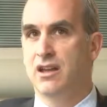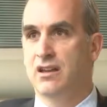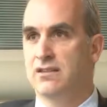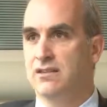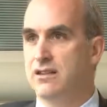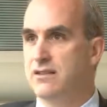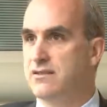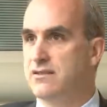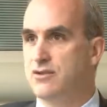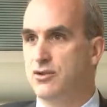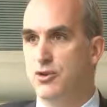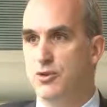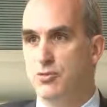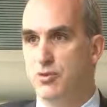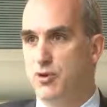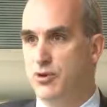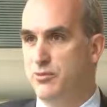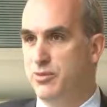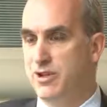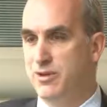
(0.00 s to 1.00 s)
that no
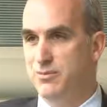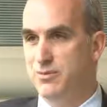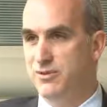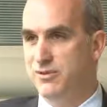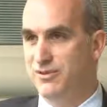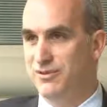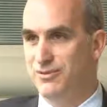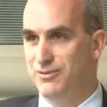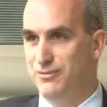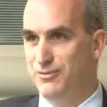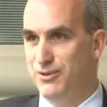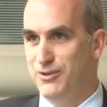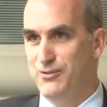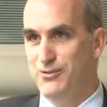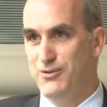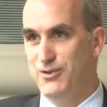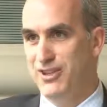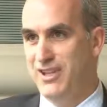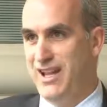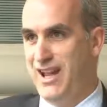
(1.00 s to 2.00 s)
poor people would
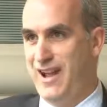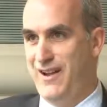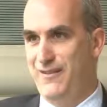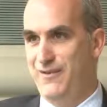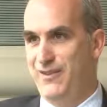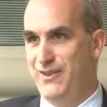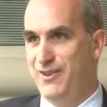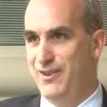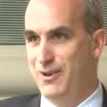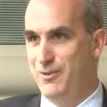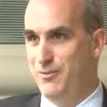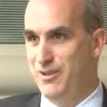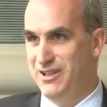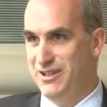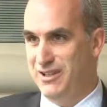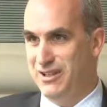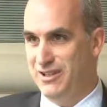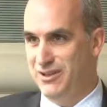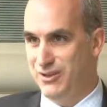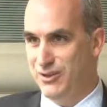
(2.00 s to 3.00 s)
really have the
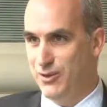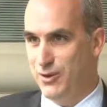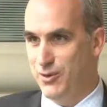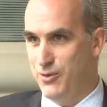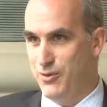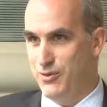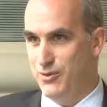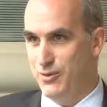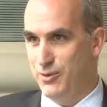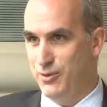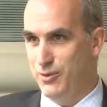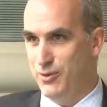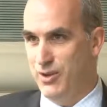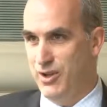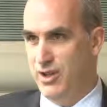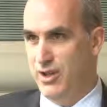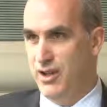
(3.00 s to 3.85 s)
ability to go through